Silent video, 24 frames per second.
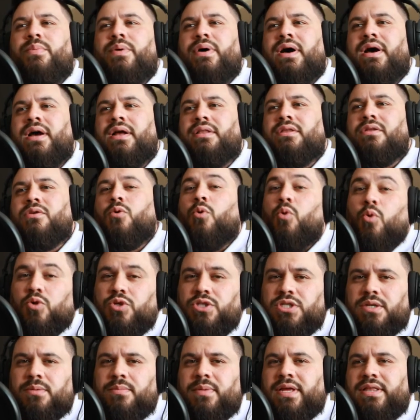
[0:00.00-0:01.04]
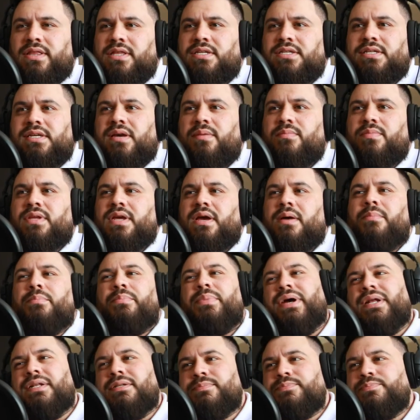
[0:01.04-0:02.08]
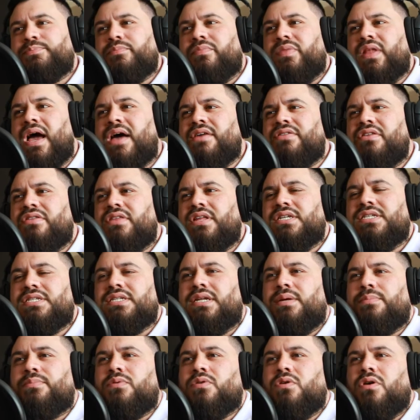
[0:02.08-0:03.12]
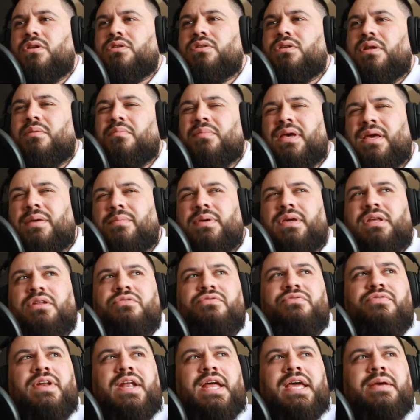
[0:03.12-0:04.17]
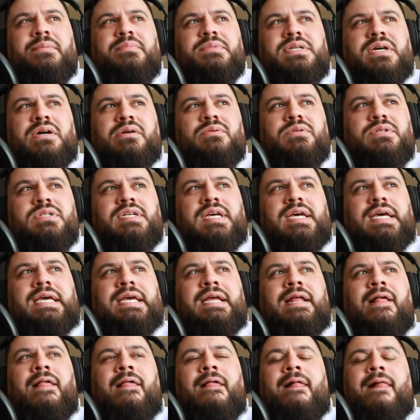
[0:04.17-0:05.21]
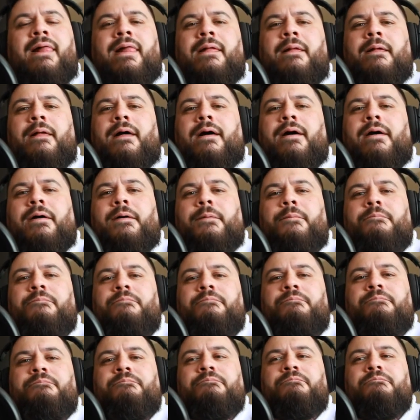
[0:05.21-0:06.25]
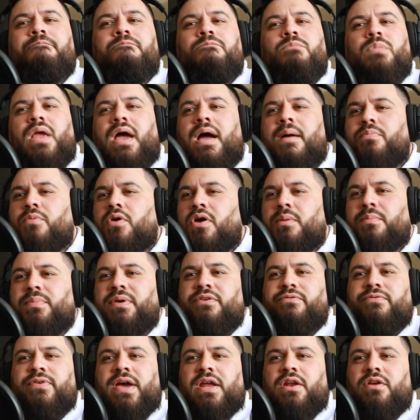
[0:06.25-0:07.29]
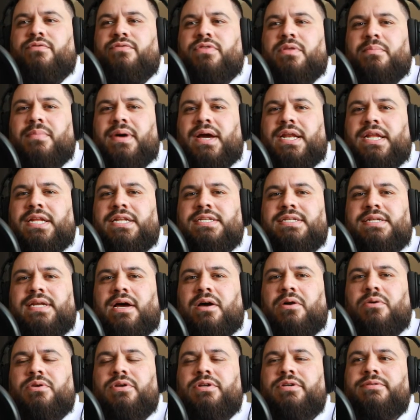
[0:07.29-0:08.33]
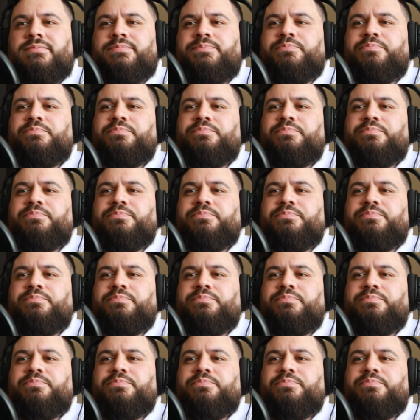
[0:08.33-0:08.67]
but awesome at the same time. But other than Slipknot and maybe In Flames, I would say, I'm not a big fan of the muddied sound.